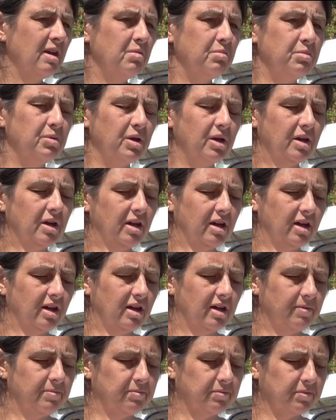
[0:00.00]
but
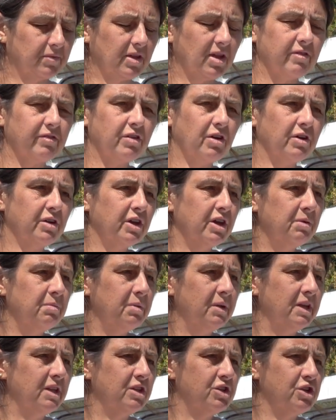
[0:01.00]
I've got a
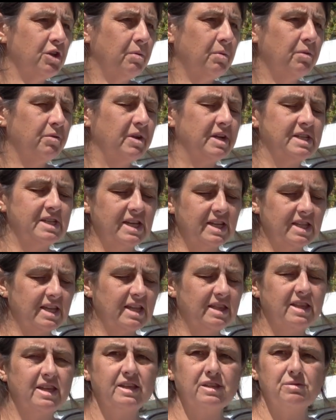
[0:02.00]
couple in the shop already, and
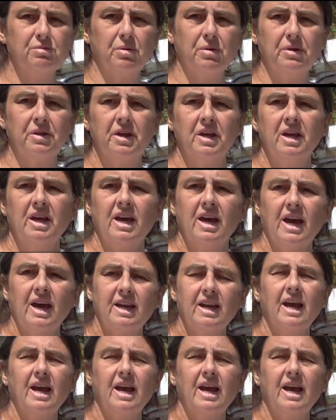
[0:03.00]
then this one, and